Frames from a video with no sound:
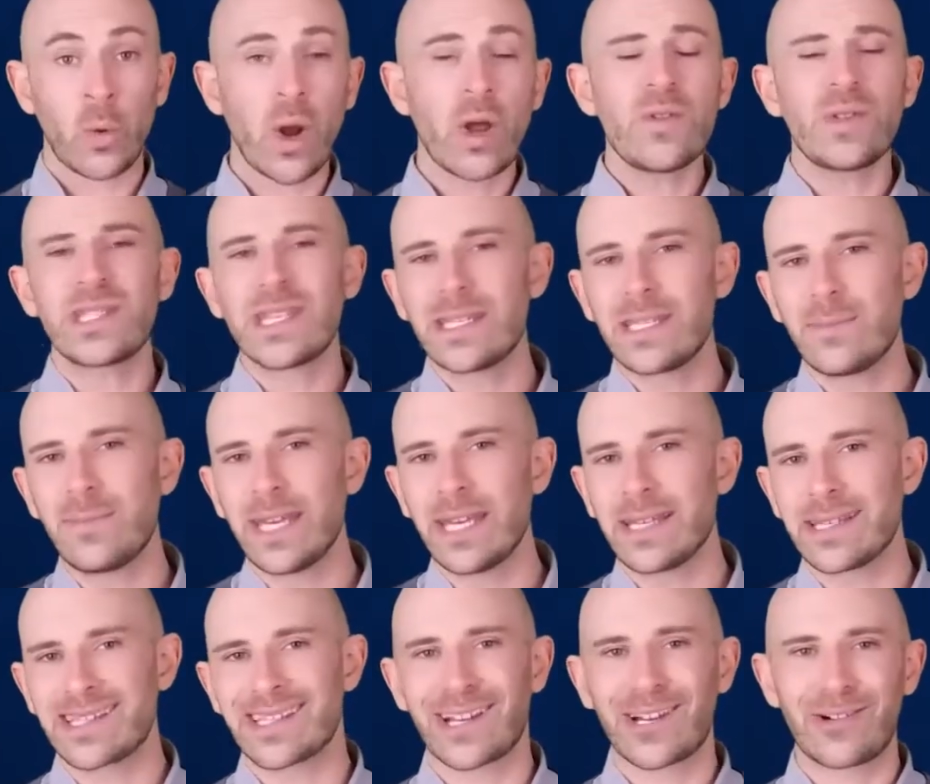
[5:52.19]
Rhodes and De
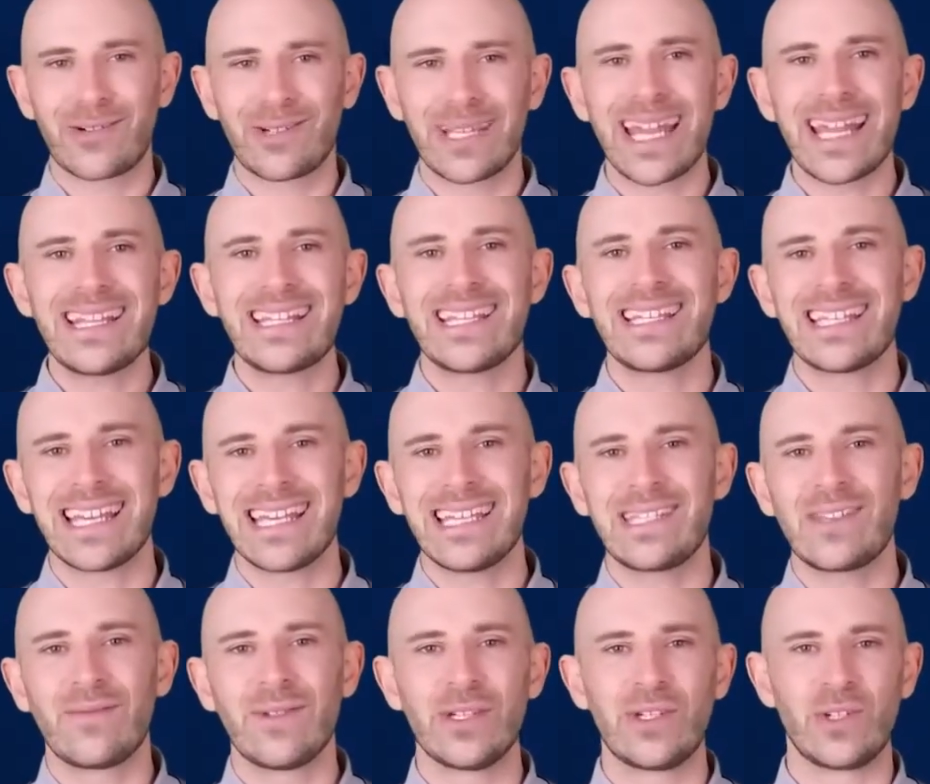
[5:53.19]
Beers created
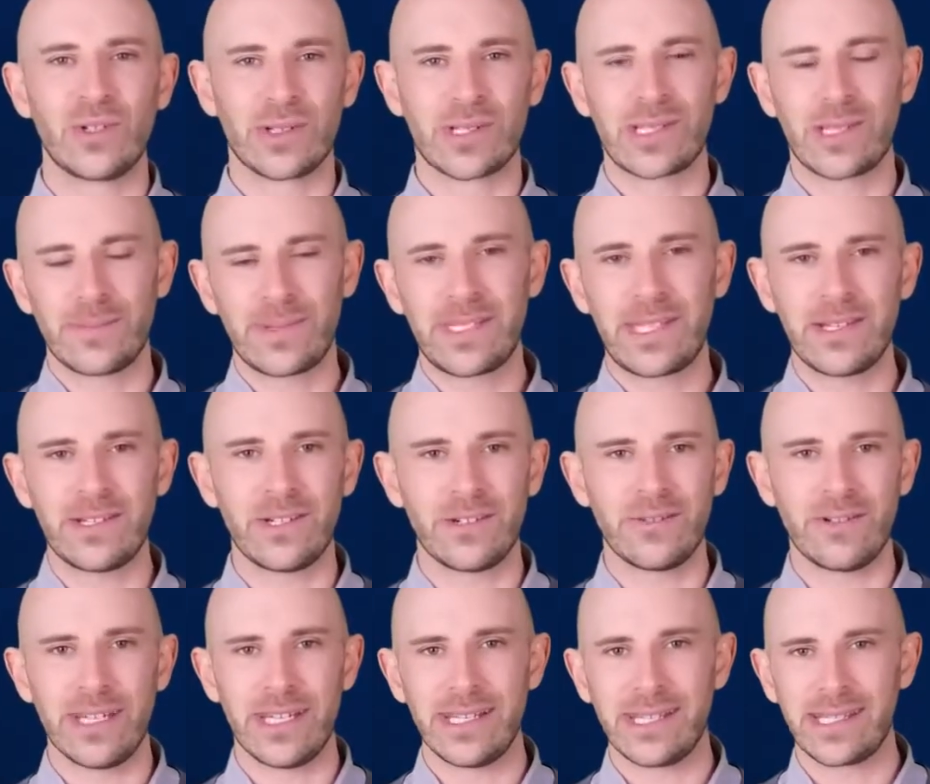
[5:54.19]
individual
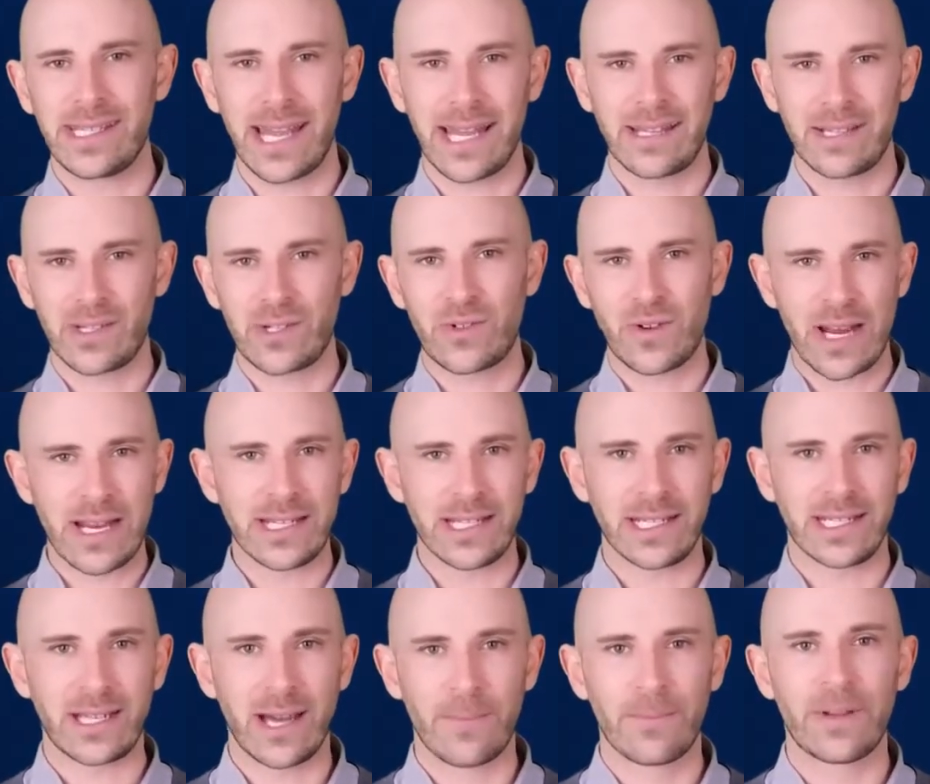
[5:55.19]
subsidiaries and
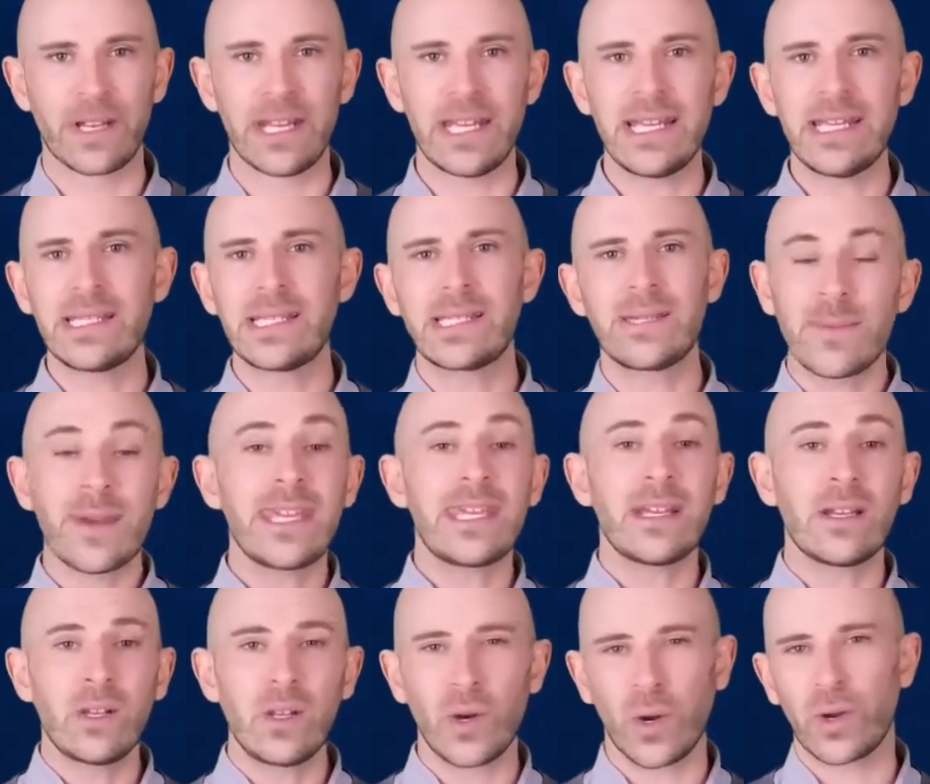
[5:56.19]
trading companies to make
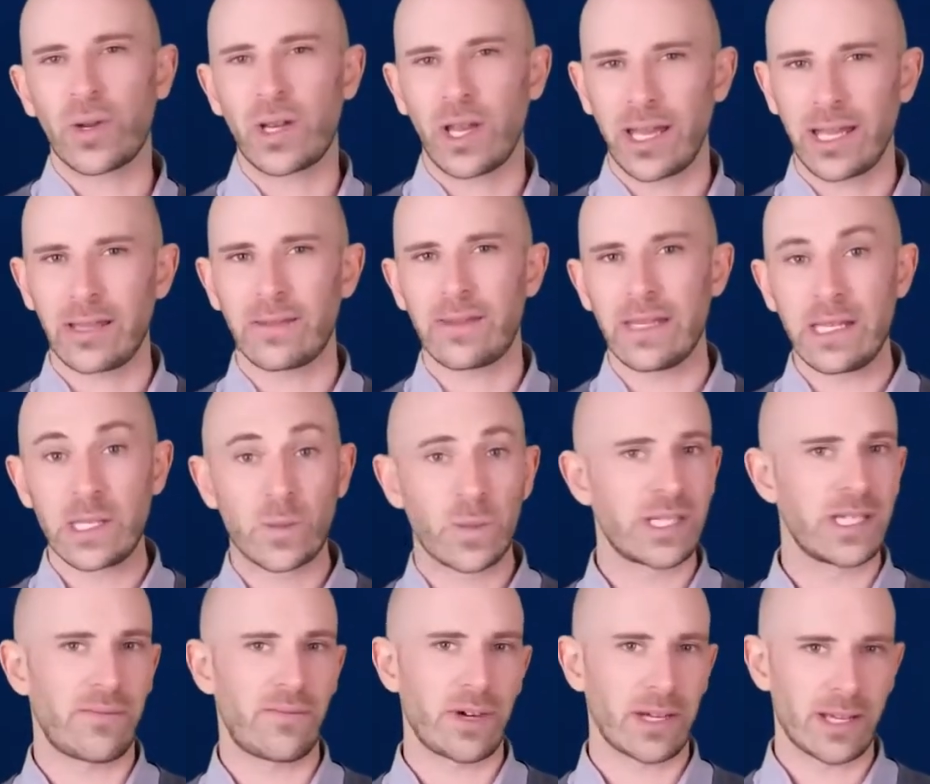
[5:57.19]
it look like these
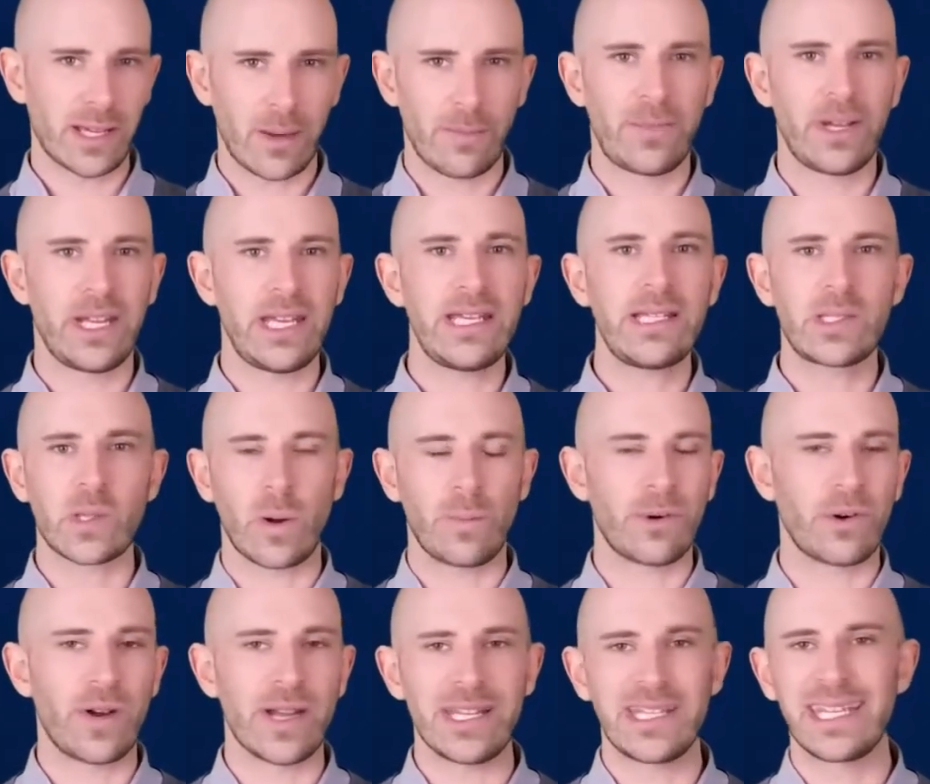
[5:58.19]
were different companies
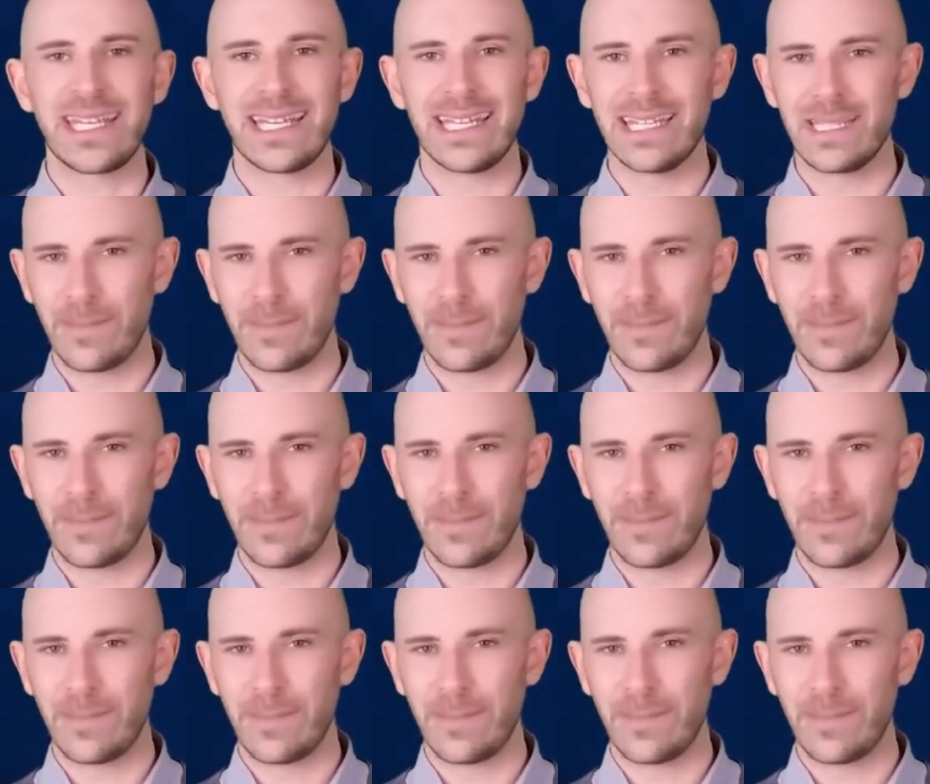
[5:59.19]
operating